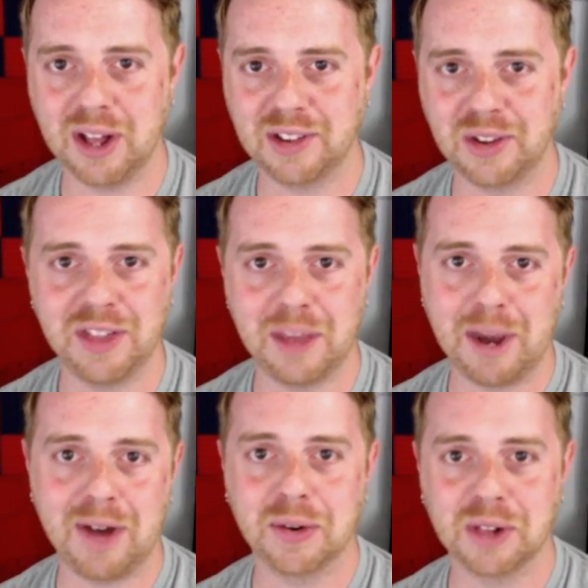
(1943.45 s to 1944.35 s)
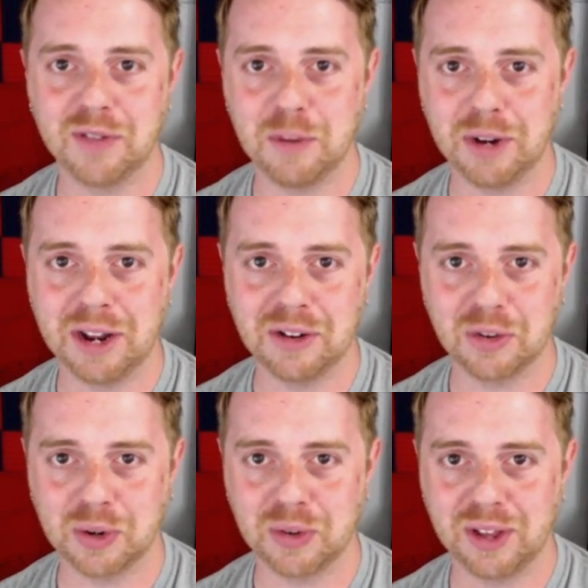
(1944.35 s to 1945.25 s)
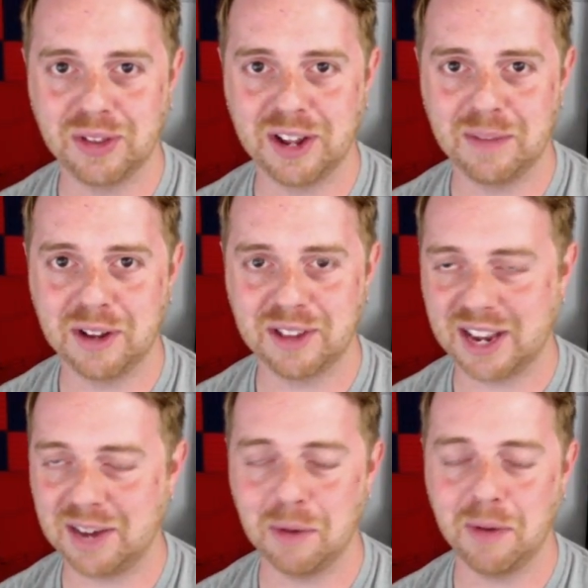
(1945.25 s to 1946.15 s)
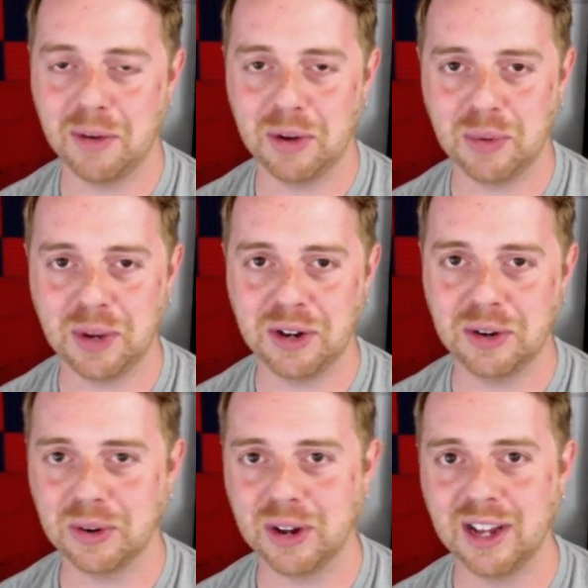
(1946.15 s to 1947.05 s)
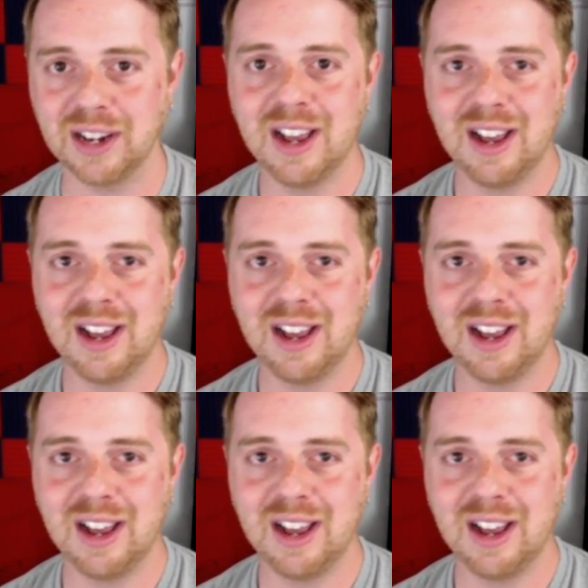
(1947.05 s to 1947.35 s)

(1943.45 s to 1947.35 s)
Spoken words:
I saw that Power Glove you put out on Twitter the other day, Muzz. I can't remember if I retweeted it or not.